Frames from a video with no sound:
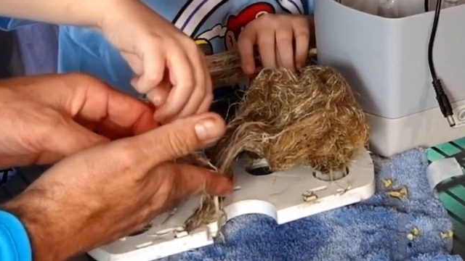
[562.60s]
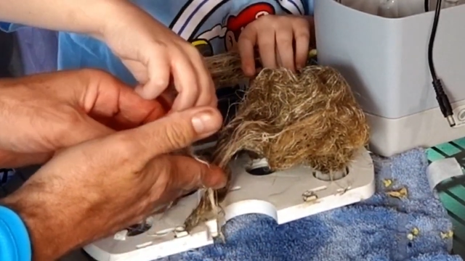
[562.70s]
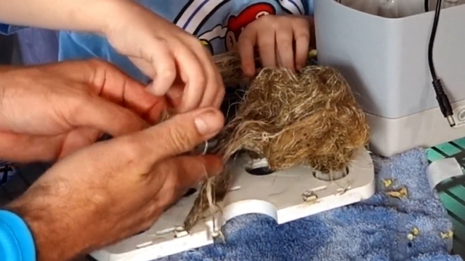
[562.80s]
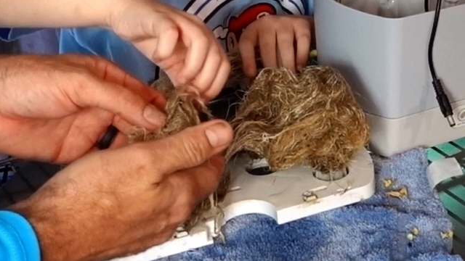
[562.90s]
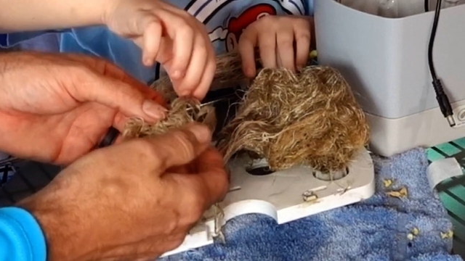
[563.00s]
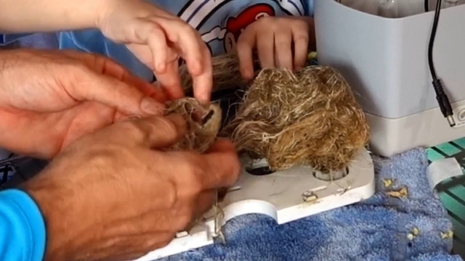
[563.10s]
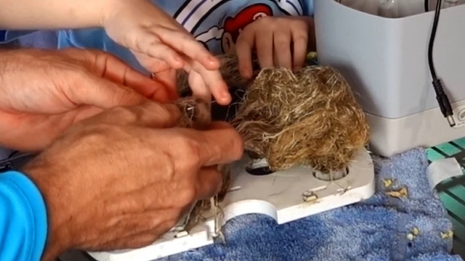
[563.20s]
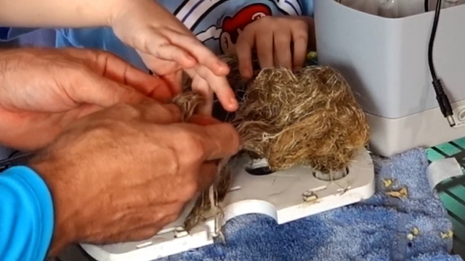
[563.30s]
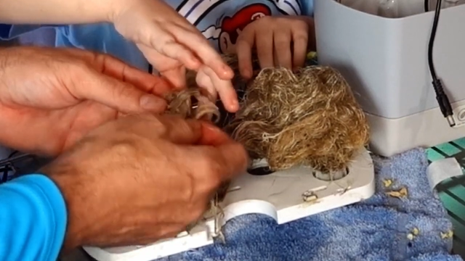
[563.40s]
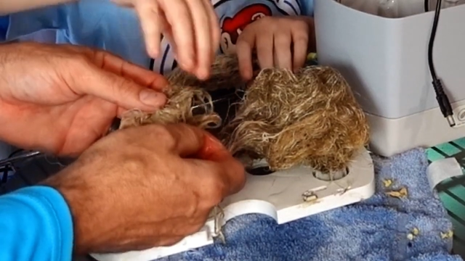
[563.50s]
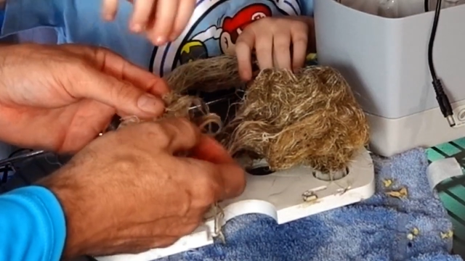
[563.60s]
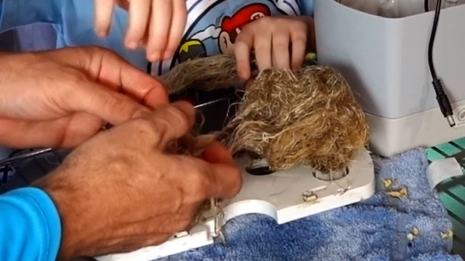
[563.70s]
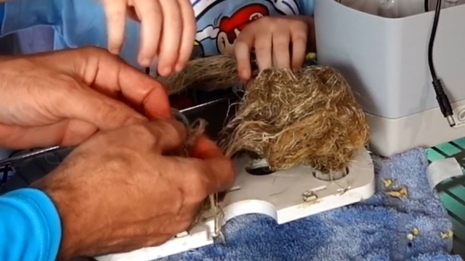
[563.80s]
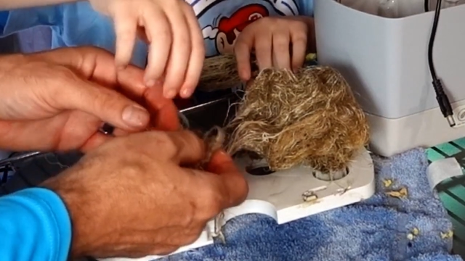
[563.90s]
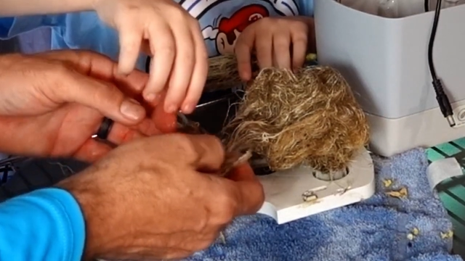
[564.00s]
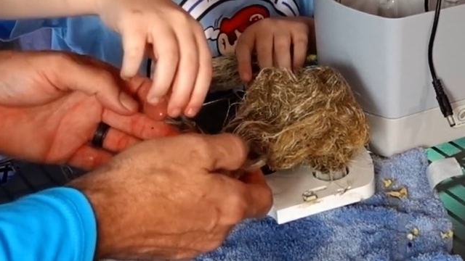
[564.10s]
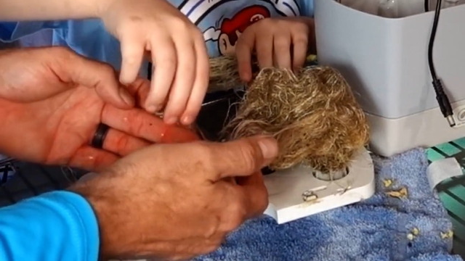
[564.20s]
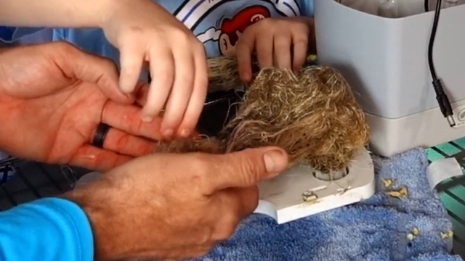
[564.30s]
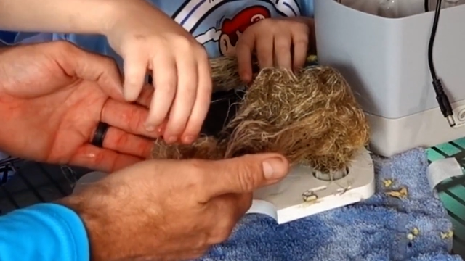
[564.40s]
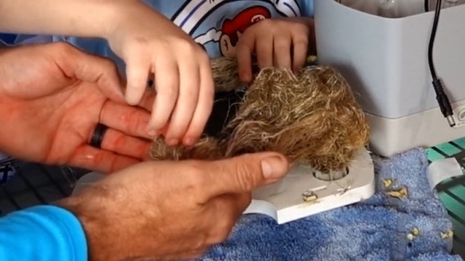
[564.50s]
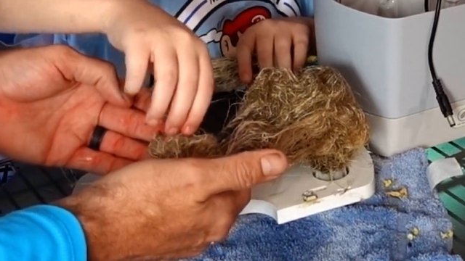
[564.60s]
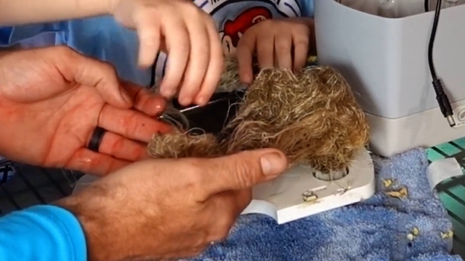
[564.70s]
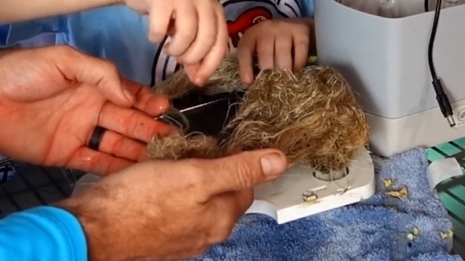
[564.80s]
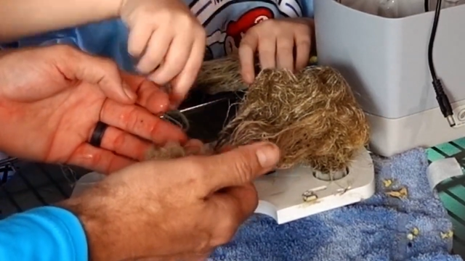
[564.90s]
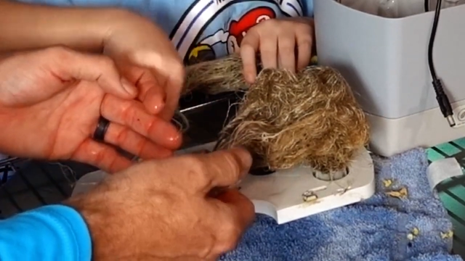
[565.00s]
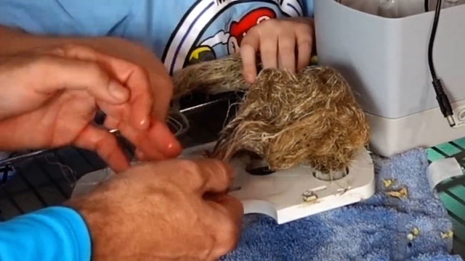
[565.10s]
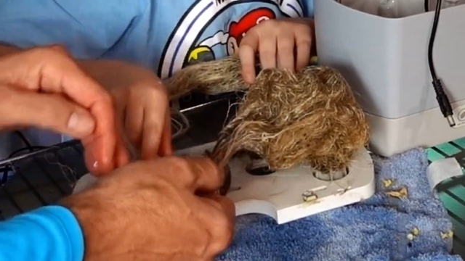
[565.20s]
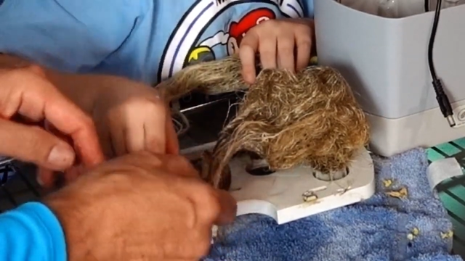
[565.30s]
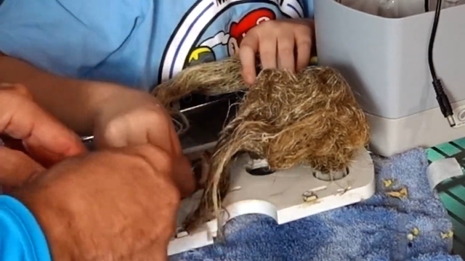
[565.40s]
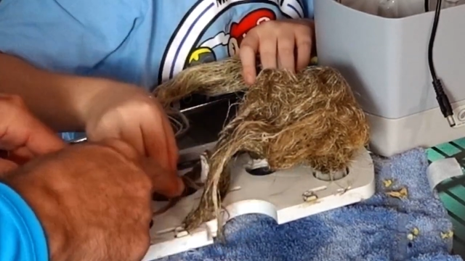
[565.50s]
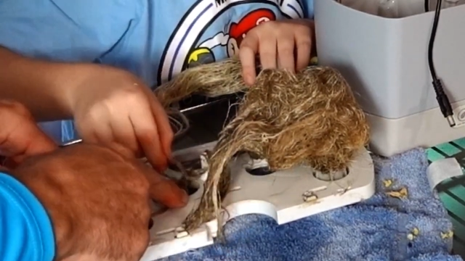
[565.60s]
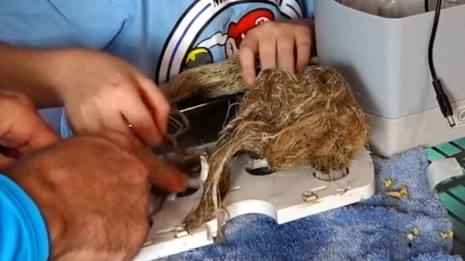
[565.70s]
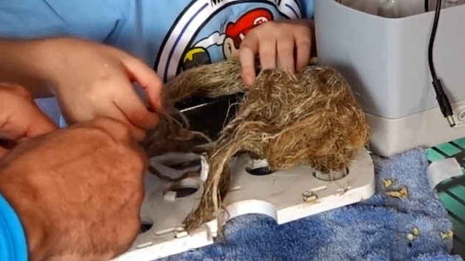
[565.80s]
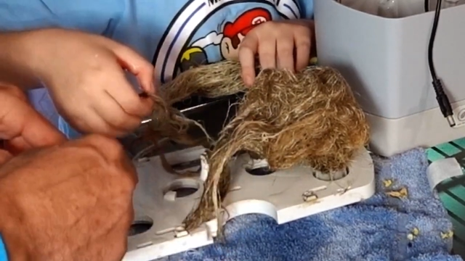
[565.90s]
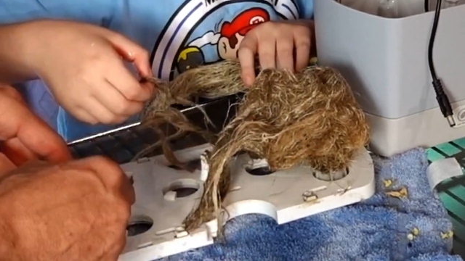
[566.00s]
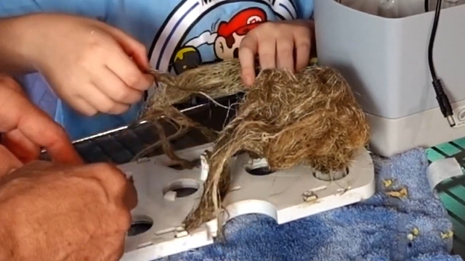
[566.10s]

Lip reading: (no speaker visible)